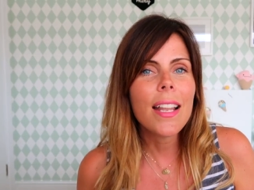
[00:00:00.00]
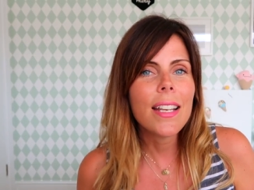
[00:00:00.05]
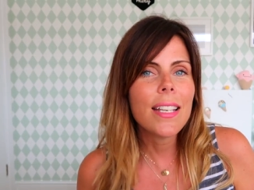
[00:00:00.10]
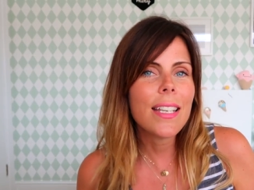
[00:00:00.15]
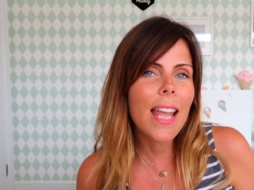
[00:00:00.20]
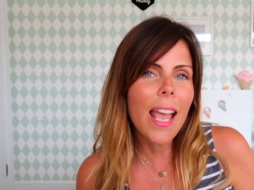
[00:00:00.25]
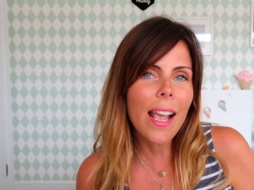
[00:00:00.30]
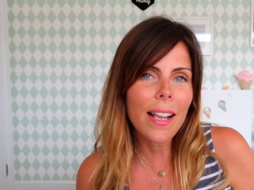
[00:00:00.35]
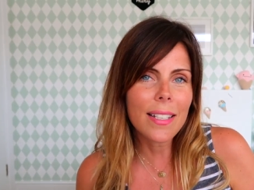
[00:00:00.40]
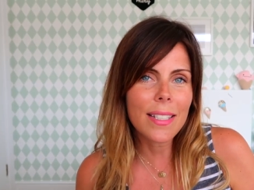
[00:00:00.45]

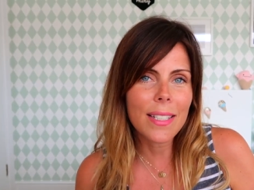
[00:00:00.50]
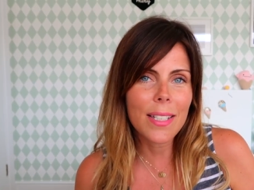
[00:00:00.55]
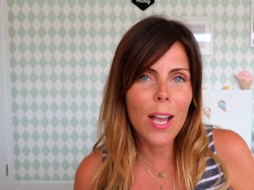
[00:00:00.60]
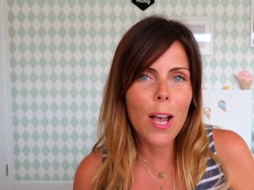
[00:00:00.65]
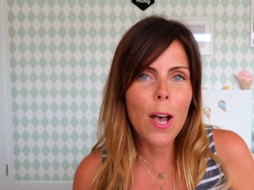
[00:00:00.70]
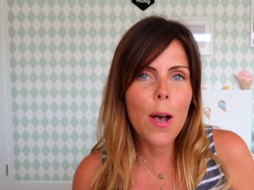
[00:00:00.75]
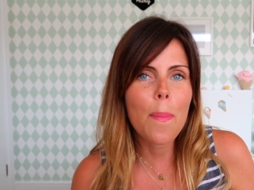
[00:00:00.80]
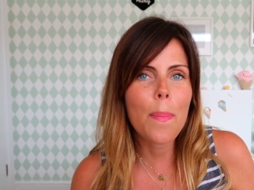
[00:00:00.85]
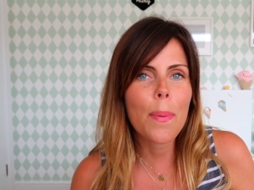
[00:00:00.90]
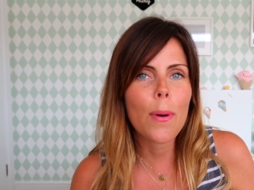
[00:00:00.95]
Next
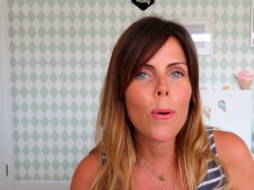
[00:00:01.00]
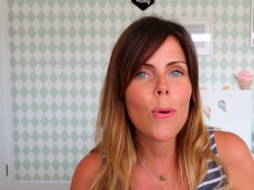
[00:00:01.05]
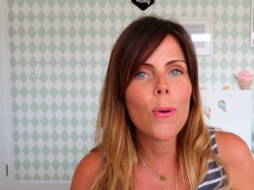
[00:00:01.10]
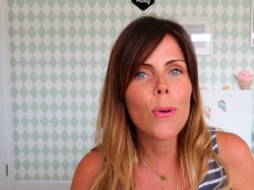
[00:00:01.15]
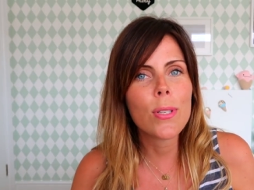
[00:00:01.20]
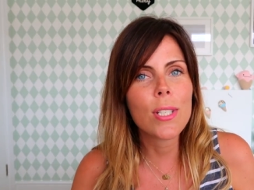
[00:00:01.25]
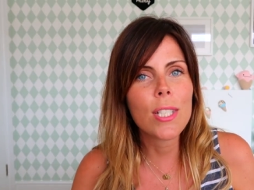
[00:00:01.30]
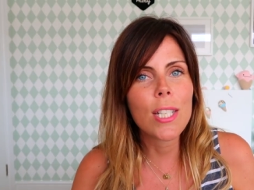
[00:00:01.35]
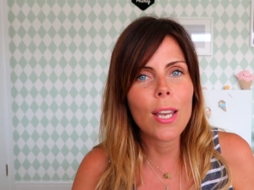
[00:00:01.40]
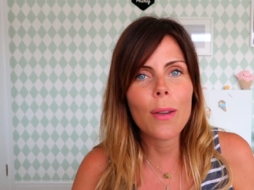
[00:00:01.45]
up,
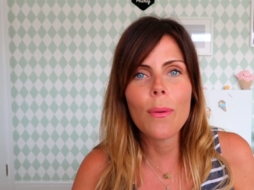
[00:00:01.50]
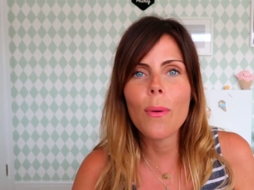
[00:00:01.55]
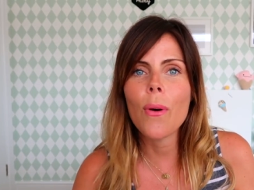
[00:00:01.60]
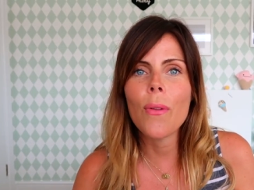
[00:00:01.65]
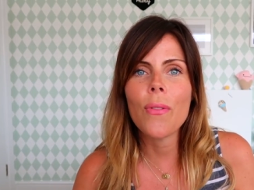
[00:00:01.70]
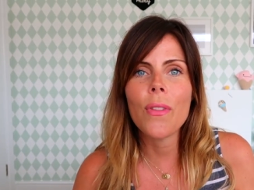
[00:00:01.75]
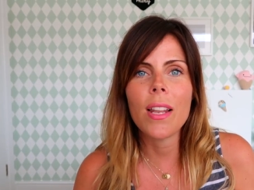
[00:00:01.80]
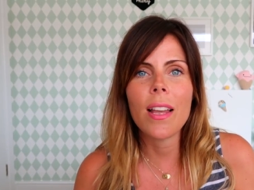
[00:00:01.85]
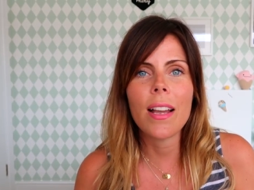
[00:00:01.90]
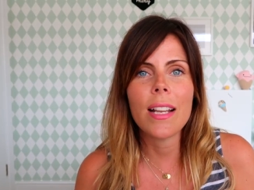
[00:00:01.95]
also
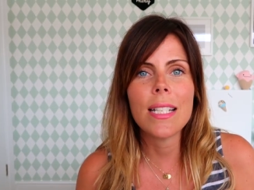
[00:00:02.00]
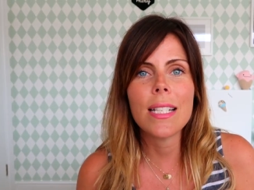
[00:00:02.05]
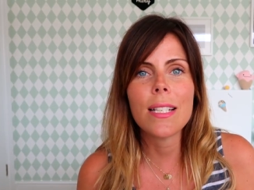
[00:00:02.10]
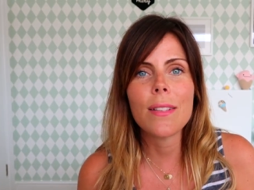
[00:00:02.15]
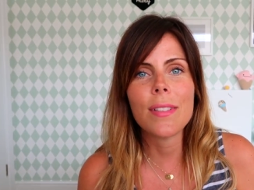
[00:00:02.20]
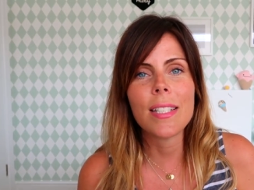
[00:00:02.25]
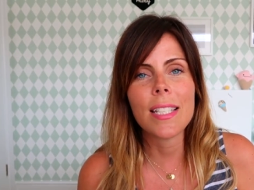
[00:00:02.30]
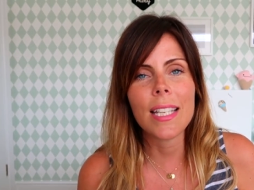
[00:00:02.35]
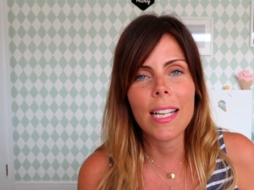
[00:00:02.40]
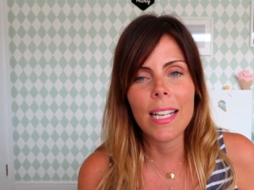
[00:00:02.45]
on the lines
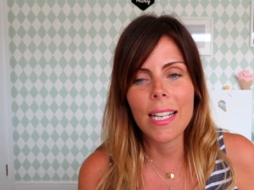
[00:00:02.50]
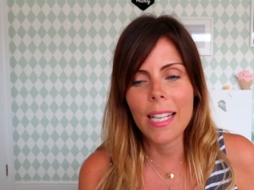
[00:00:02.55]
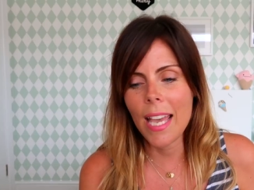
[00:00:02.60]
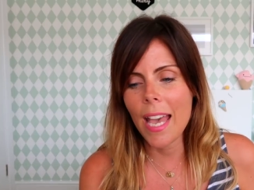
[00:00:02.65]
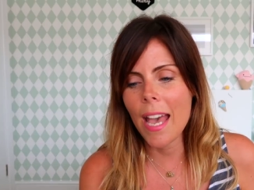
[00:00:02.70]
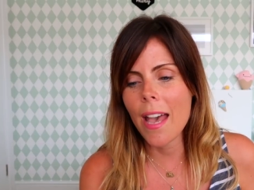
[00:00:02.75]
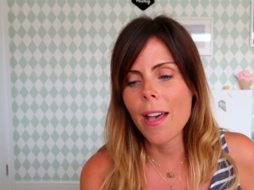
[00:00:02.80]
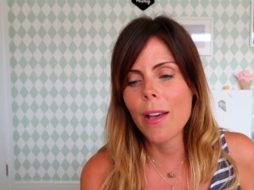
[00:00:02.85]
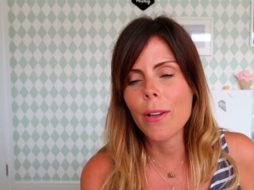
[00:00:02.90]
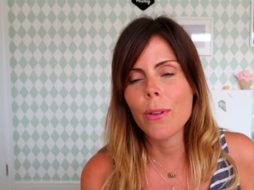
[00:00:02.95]
of skincare
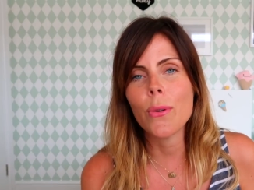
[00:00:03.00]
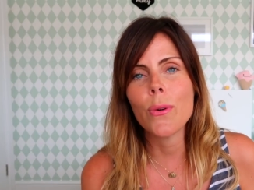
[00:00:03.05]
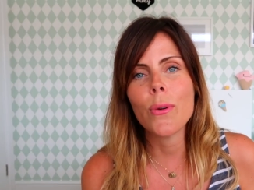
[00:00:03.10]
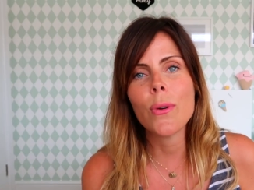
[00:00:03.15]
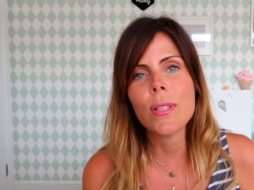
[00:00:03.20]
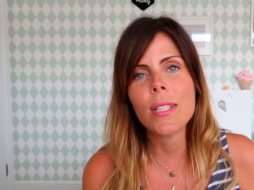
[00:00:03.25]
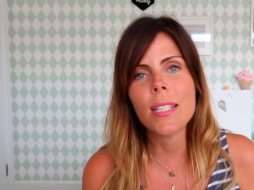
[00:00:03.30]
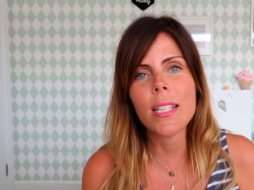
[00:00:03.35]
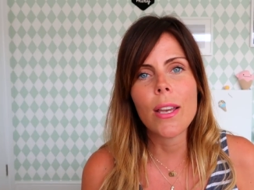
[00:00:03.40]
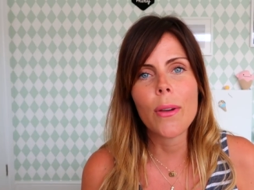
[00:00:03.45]
and
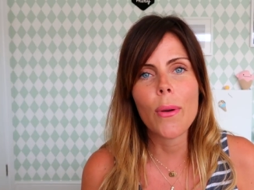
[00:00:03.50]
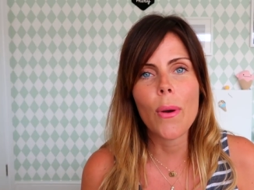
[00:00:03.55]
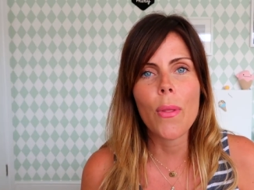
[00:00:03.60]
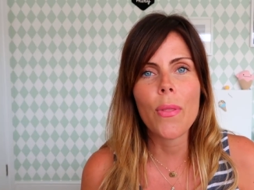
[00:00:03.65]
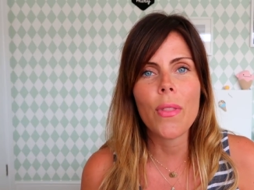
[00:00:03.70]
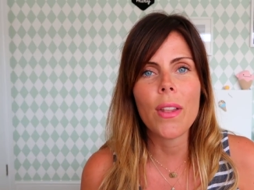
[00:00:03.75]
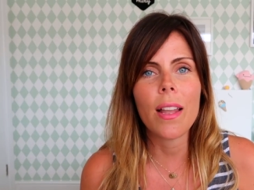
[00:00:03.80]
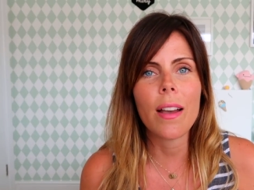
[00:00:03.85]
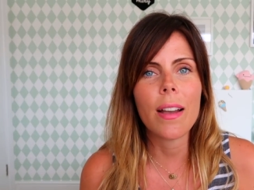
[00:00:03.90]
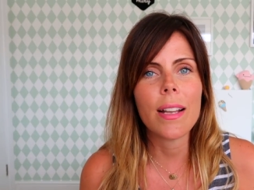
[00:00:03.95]
also
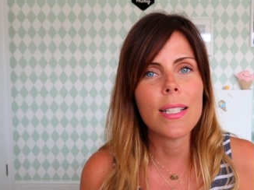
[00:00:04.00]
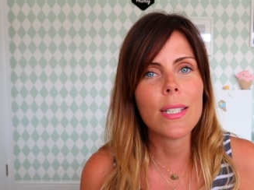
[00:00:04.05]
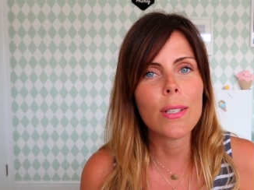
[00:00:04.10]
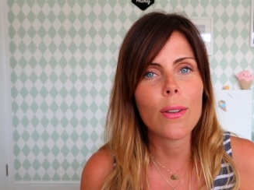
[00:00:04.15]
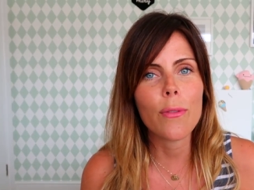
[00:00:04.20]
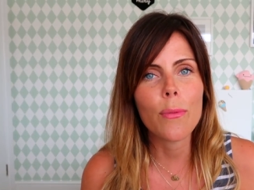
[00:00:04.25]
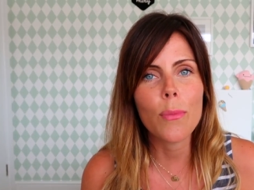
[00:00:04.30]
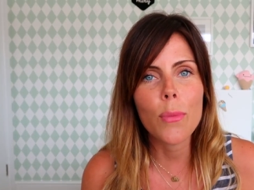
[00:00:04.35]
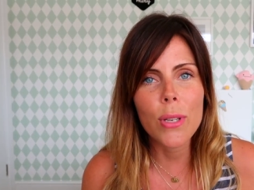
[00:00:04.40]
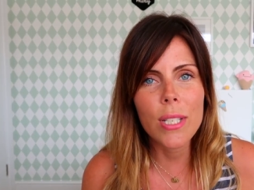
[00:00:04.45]
on the lines
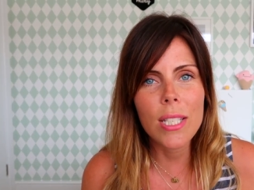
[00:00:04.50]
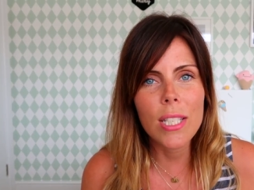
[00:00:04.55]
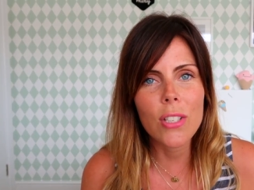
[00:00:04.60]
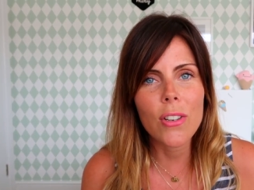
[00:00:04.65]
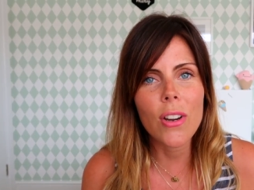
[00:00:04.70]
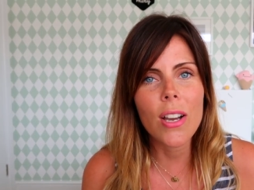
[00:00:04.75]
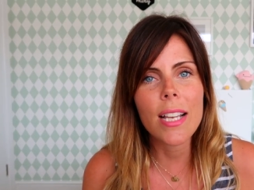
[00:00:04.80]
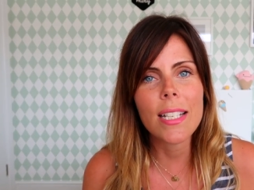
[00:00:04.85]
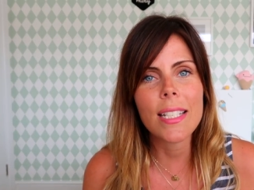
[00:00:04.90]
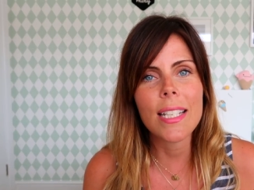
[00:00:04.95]
of
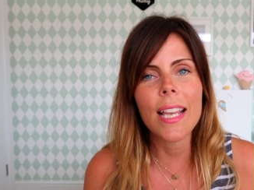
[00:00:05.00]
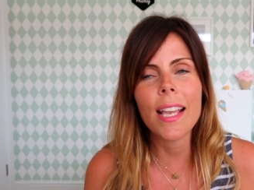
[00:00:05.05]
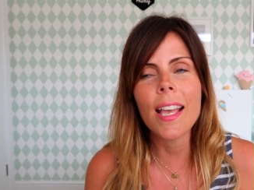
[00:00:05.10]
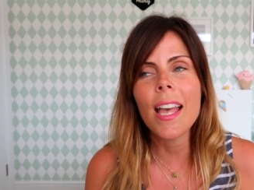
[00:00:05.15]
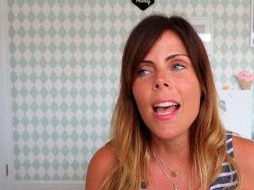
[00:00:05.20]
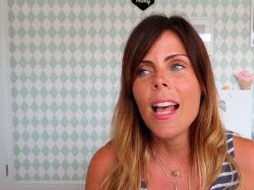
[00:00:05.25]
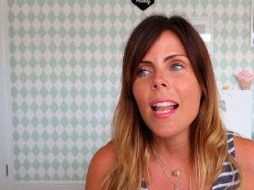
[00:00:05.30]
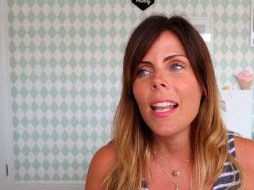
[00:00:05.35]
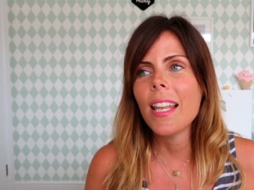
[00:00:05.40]
moisturising,